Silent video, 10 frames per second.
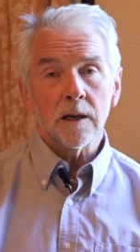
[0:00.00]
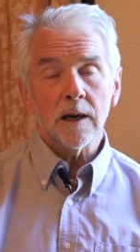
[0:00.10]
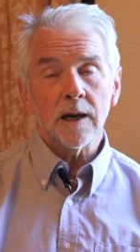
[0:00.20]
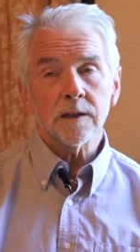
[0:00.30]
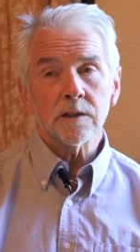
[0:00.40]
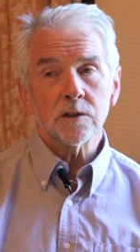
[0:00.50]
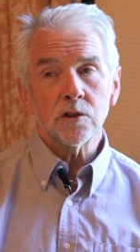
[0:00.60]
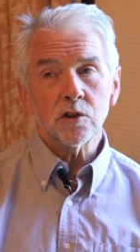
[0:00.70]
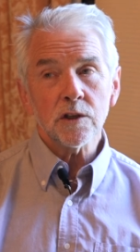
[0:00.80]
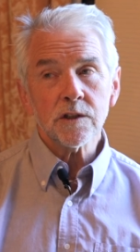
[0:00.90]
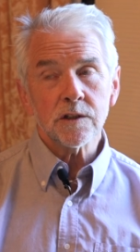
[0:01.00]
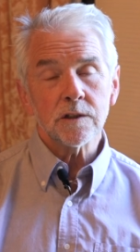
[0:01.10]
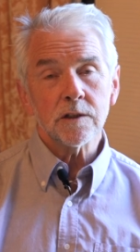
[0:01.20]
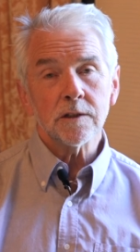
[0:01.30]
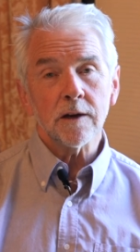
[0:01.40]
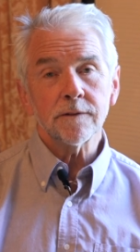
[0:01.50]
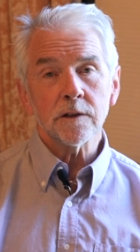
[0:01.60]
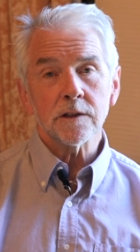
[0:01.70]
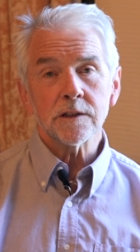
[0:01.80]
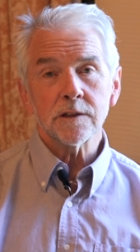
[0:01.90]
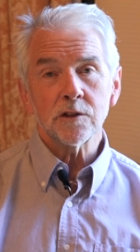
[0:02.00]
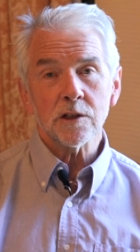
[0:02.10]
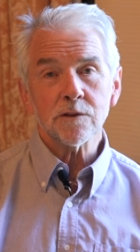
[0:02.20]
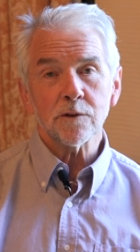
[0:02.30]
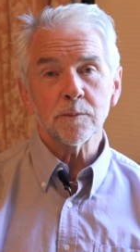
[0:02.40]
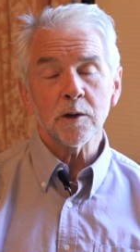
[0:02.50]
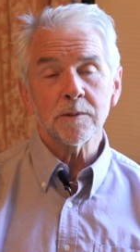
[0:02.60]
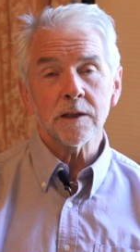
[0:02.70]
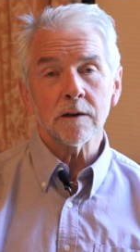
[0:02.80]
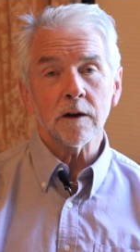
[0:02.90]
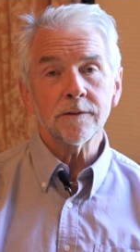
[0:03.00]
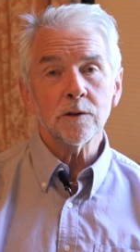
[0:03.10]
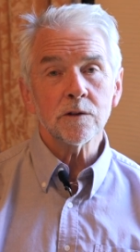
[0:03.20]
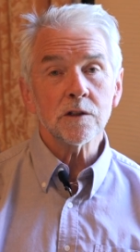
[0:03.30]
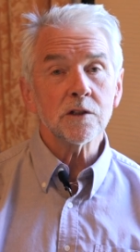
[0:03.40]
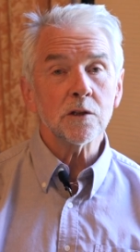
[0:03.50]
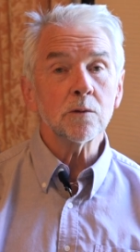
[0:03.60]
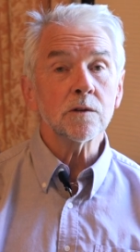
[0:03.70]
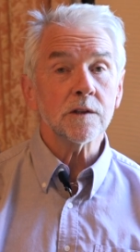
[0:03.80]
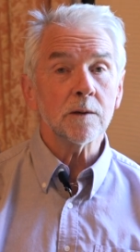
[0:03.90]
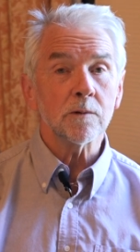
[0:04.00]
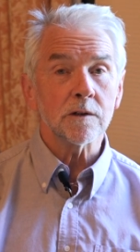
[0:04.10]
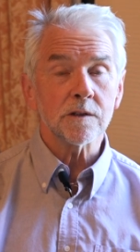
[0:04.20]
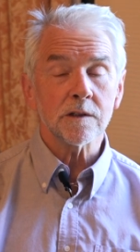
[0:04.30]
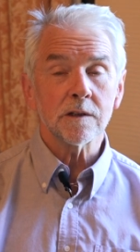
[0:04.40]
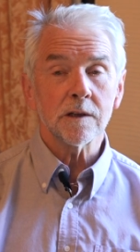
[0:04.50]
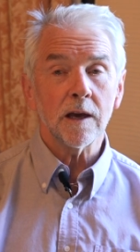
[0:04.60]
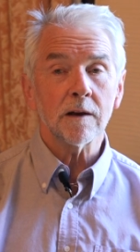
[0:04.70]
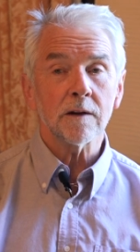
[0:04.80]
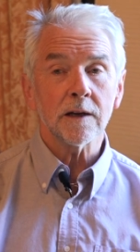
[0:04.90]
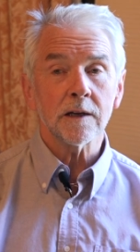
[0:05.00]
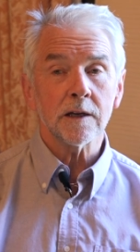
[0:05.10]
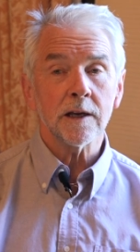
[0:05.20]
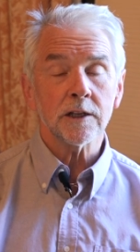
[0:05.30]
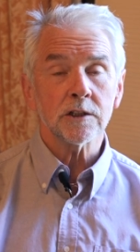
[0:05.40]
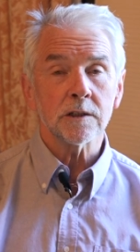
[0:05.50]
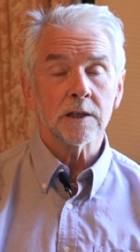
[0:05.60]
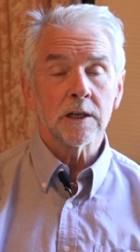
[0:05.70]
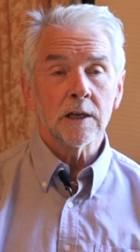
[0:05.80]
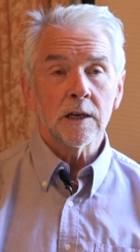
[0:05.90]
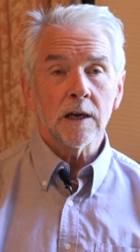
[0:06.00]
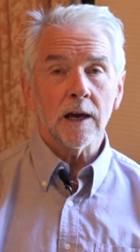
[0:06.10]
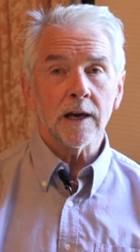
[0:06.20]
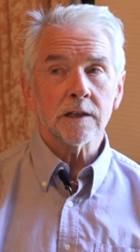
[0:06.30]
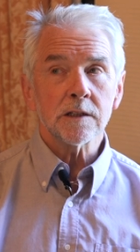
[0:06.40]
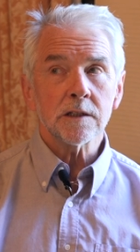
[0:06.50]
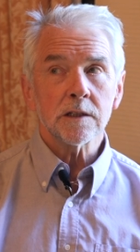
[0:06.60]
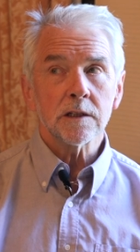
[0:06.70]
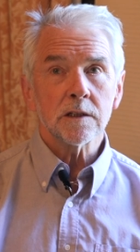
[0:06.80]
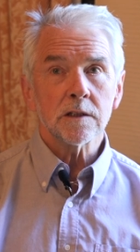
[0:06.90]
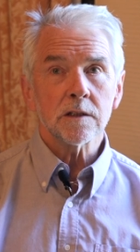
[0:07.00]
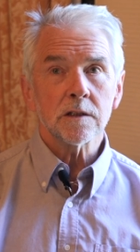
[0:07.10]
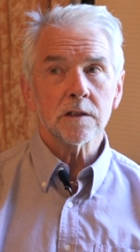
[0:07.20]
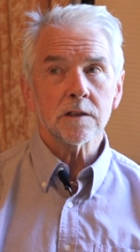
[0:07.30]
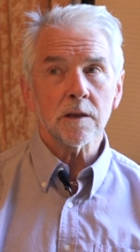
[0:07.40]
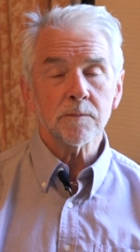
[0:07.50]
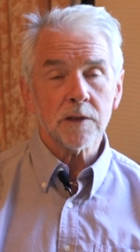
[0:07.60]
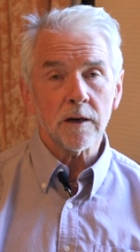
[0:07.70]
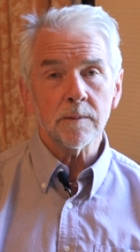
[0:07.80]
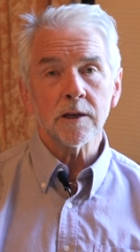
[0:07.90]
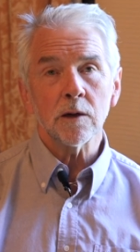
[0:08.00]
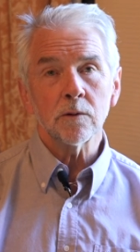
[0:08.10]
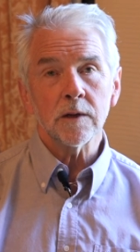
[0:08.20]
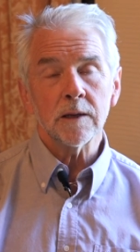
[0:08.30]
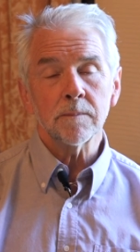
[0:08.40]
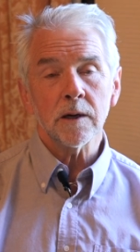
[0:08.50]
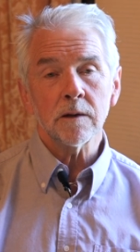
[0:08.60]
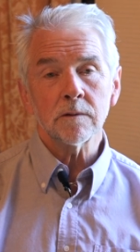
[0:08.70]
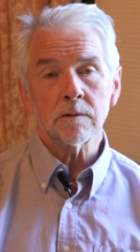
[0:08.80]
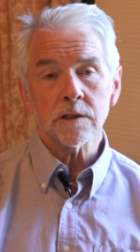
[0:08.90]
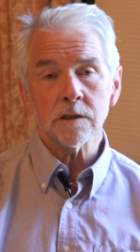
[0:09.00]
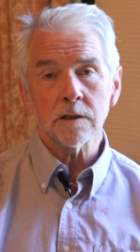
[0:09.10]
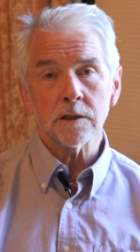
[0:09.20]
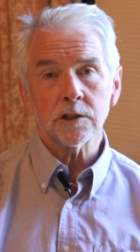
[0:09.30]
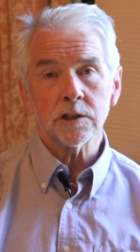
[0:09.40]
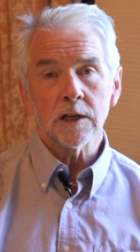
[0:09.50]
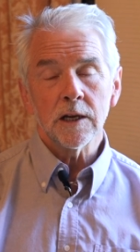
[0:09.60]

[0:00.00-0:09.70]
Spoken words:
And just to divert just for a moment there, I've used two C words, care and connection. And some time ago in my own research,